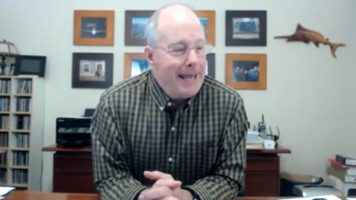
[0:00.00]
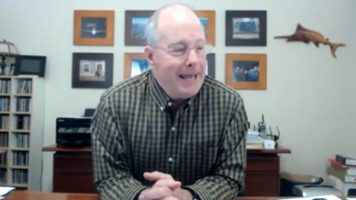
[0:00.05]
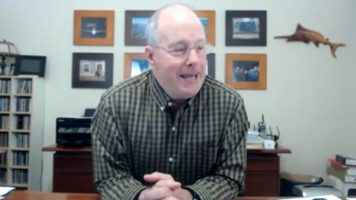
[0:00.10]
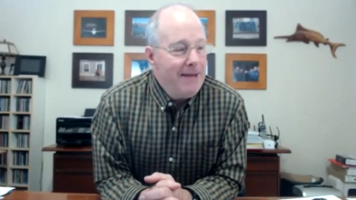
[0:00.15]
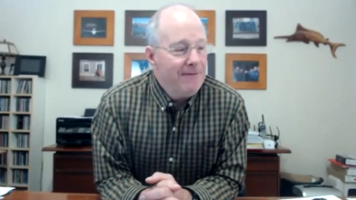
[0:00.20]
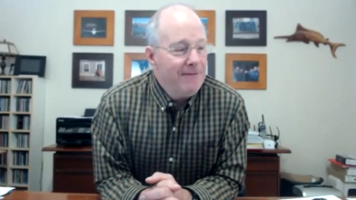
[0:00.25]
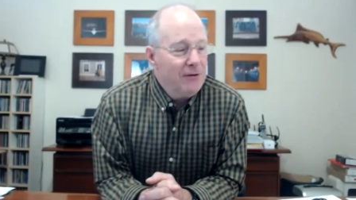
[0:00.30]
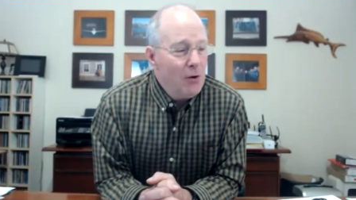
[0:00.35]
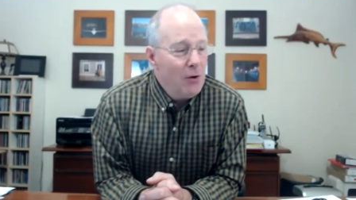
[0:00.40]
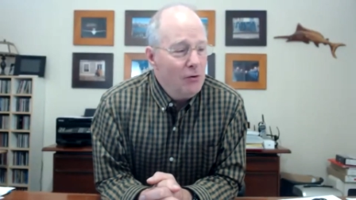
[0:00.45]

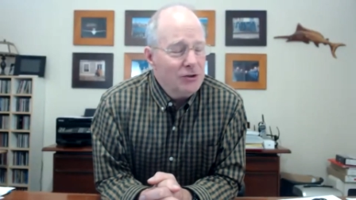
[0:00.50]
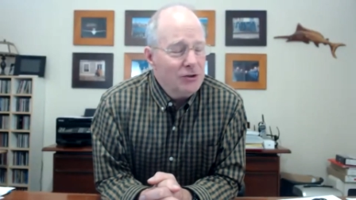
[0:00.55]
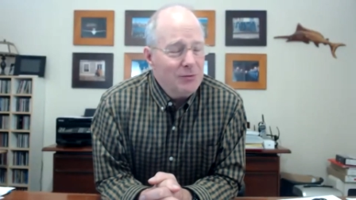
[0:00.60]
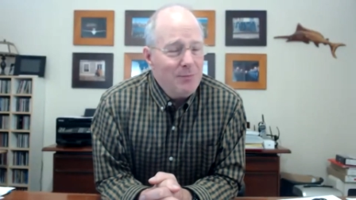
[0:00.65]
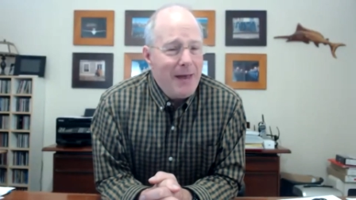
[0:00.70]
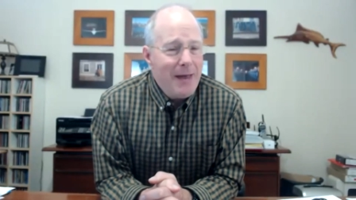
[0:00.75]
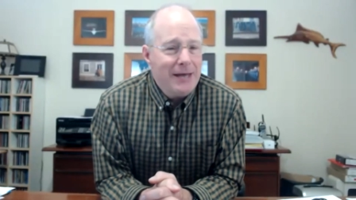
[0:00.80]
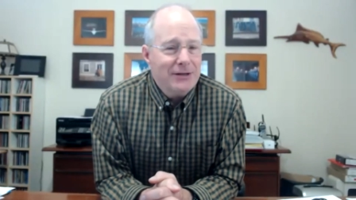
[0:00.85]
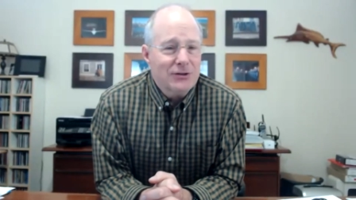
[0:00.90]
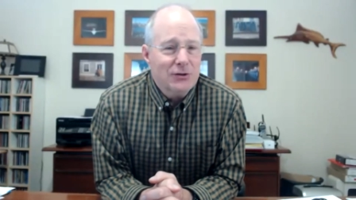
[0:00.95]
if
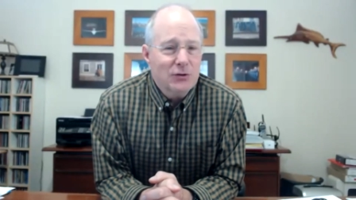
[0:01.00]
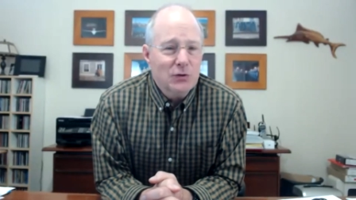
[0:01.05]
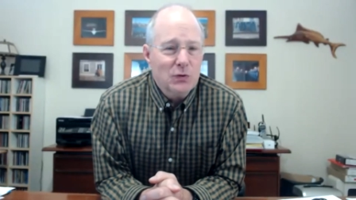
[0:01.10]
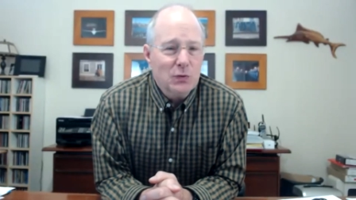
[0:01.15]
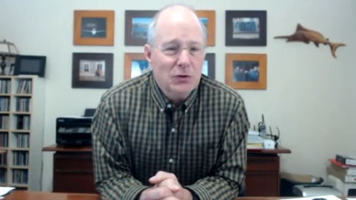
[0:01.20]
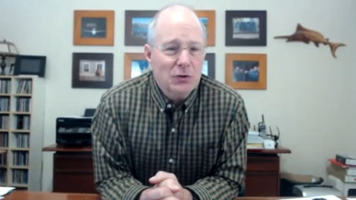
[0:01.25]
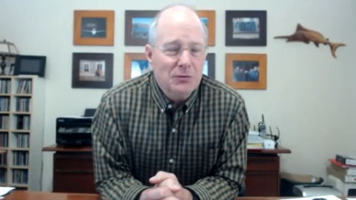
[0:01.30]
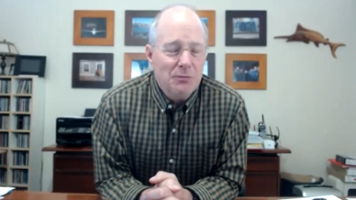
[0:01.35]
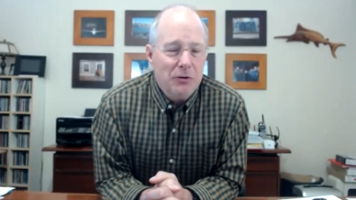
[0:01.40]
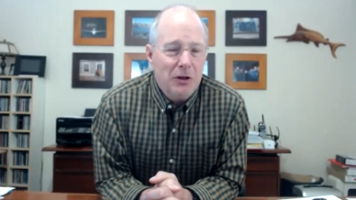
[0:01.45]
toastmasters
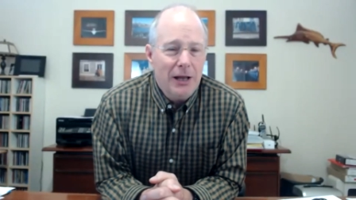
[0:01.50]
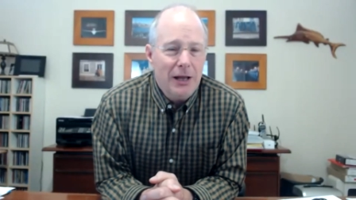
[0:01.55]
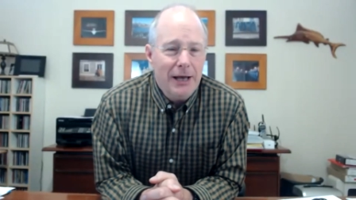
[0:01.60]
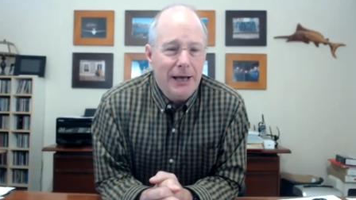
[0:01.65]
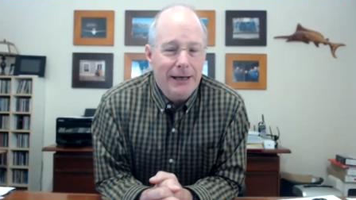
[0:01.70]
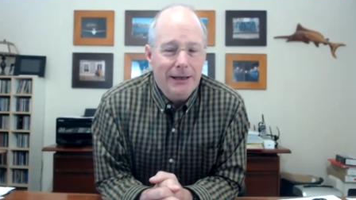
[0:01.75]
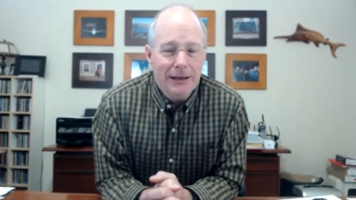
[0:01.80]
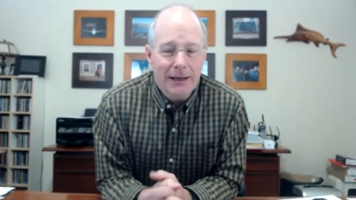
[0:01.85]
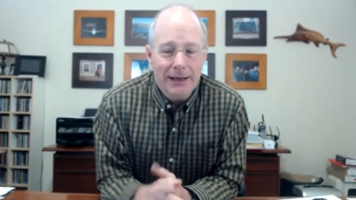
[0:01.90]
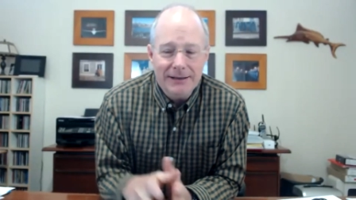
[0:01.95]
was
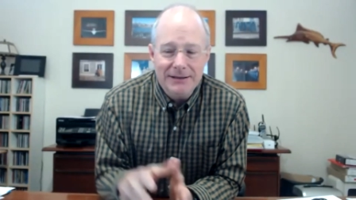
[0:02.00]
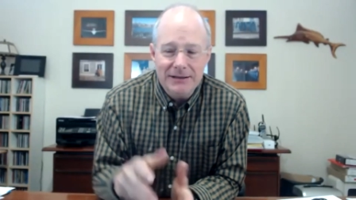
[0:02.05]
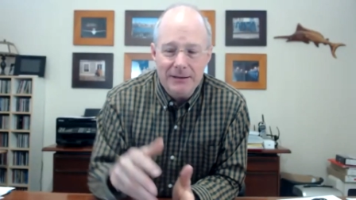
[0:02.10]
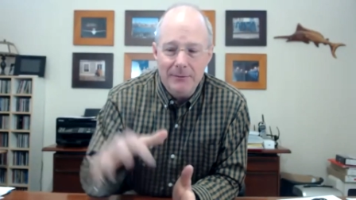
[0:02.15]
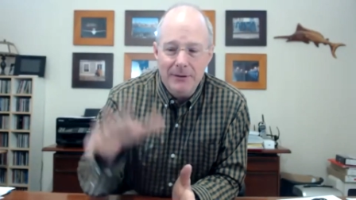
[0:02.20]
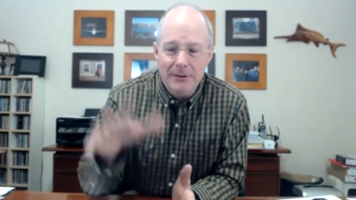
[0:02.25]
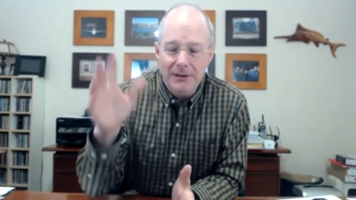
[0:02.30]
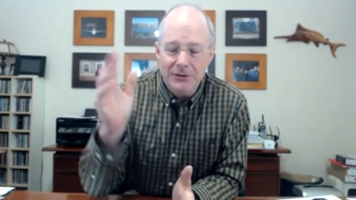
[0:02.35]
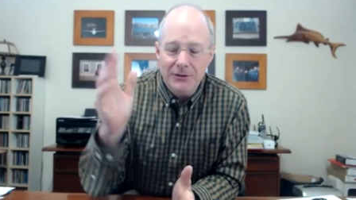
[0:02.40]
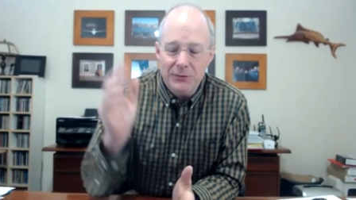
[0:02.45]
played like some
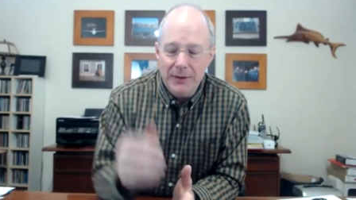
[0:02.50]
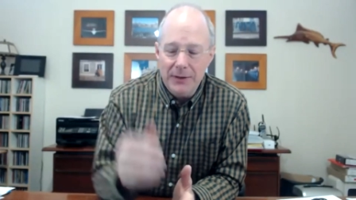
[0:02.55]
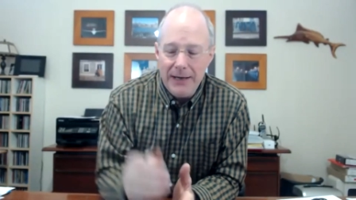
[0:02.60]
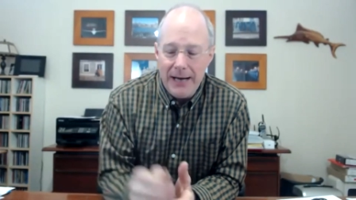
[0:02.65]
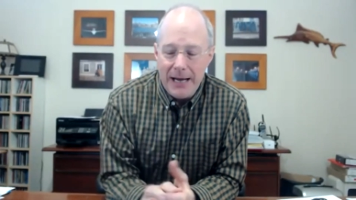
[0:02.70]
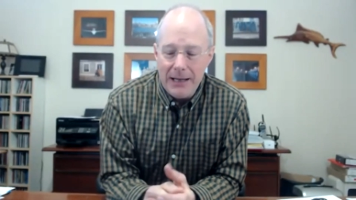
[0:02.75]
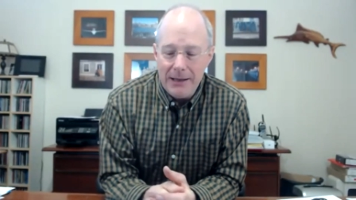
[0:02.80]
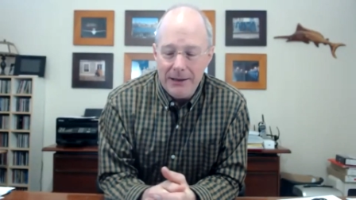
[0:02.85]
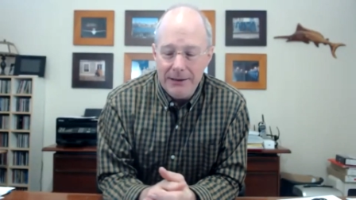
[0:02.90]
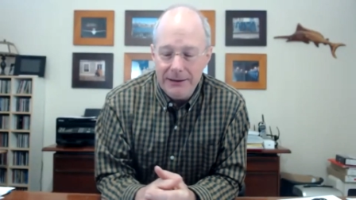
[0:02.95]
of these
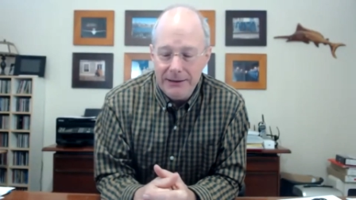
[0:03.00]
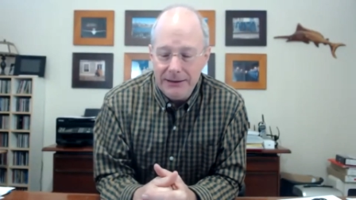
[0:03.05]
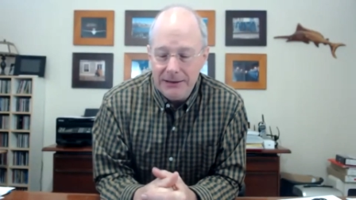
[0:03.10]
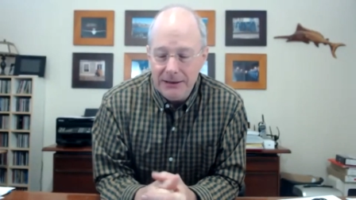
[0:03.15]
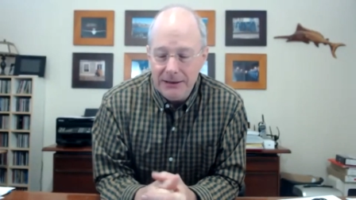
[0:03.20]
reality